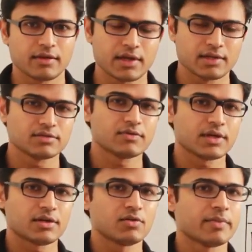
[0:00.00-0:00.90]
That is
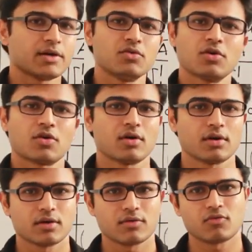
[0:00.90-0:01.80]
where you might go
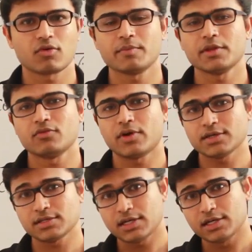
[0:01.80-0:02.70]
wrong. From the
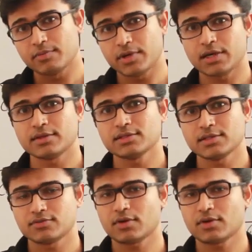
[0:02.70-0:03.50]
functional dependencies,